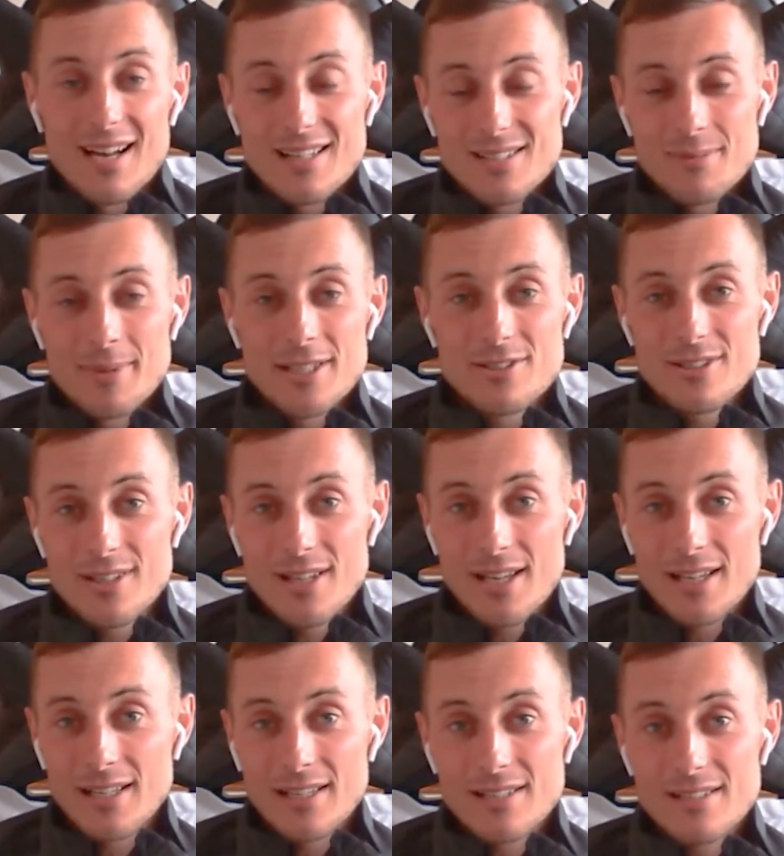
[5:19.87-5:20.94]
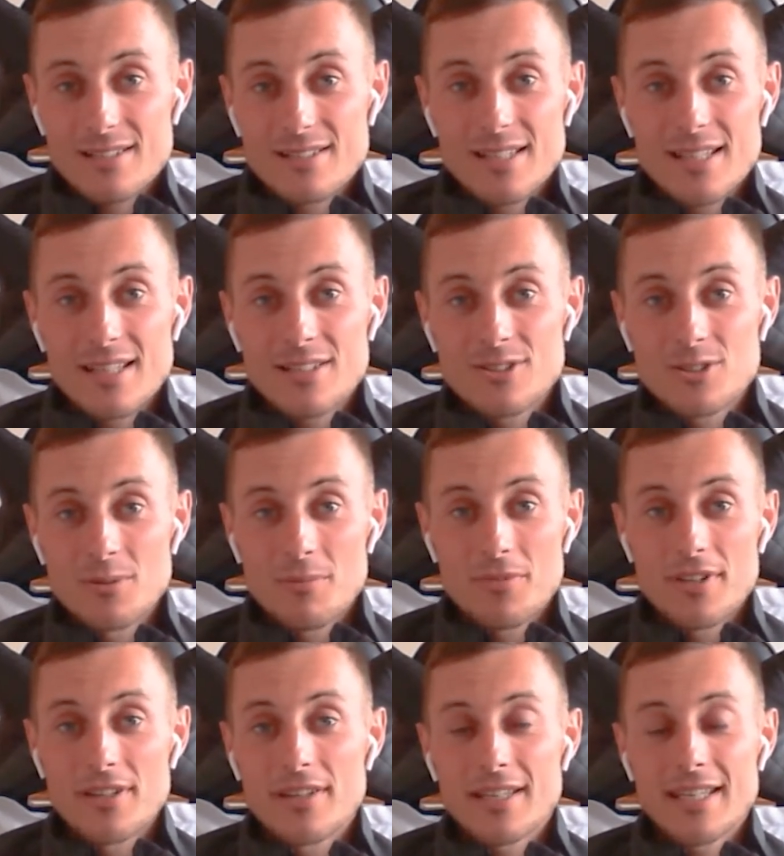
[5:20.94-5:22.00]
As I mentioned earlier, see it as
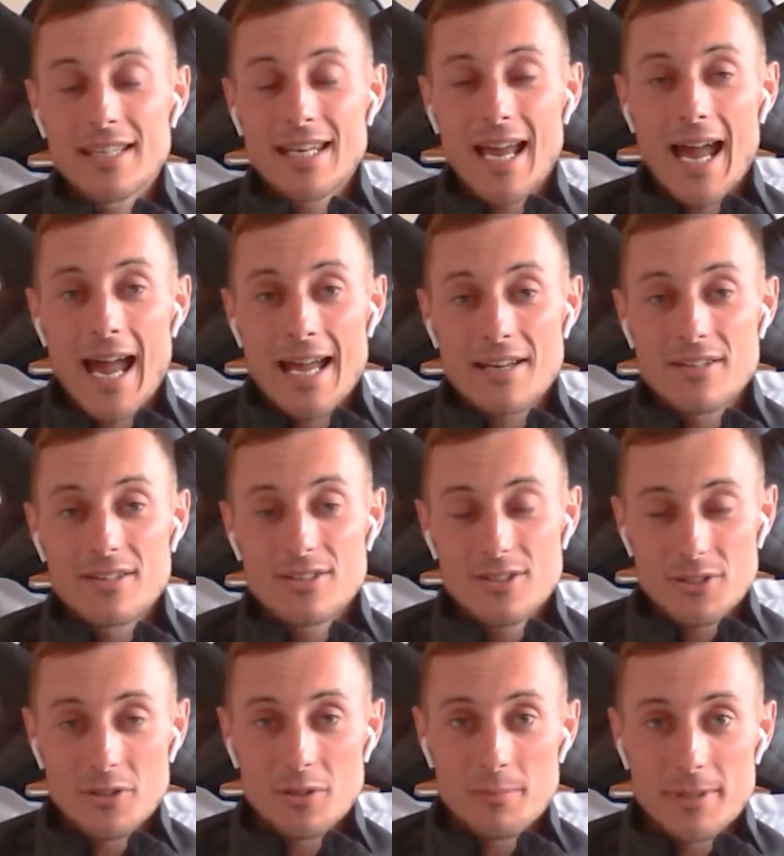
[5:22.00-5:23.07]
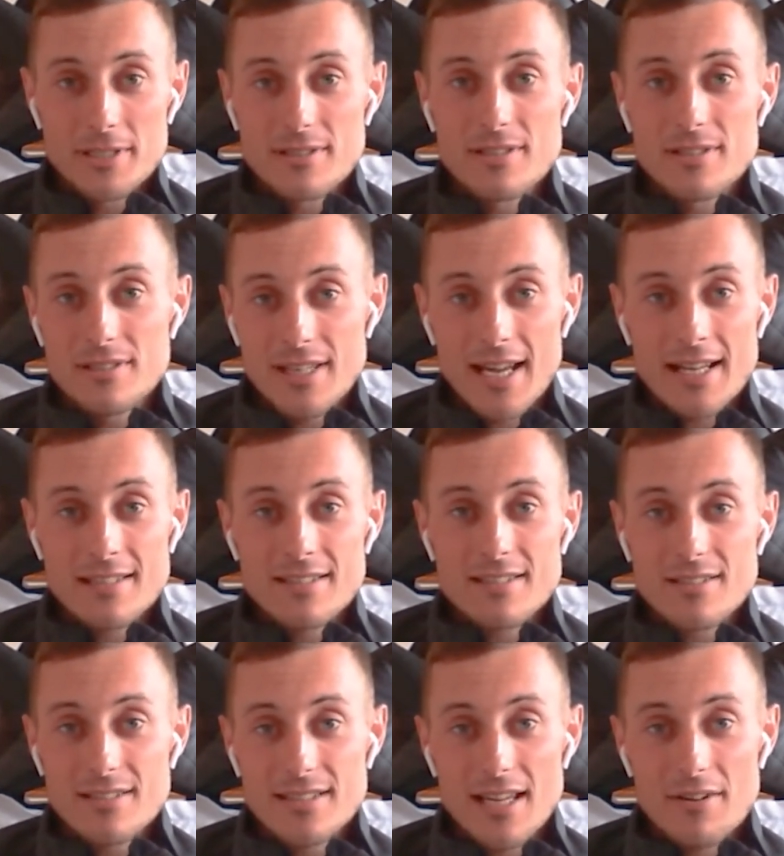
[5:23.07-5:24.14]
something that can add to your business and add
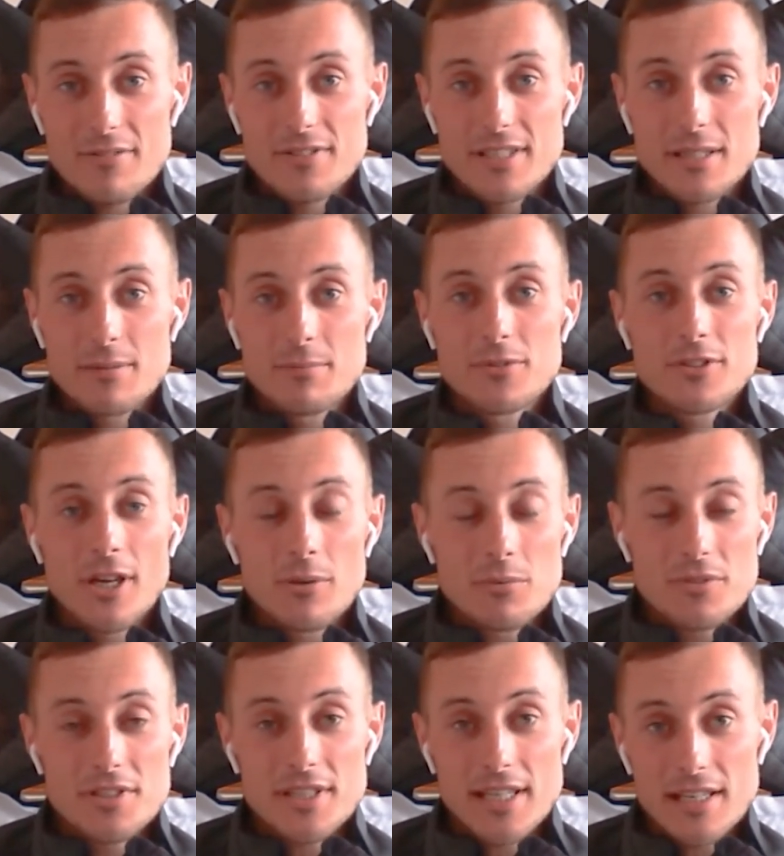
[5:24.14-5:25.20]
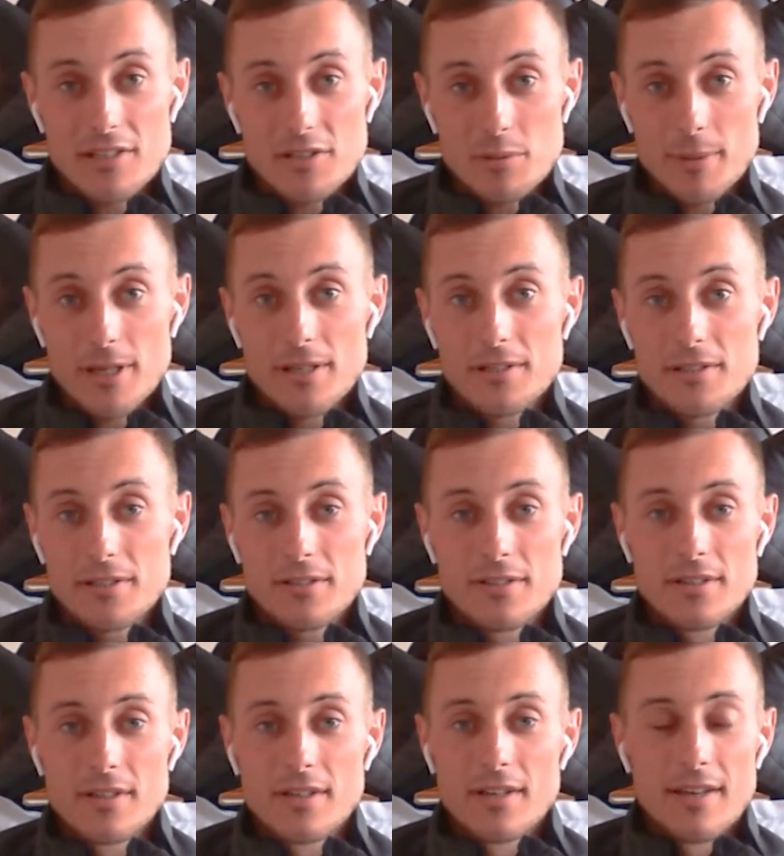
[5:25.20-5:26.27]
to your staff team. Don't see it as a burden.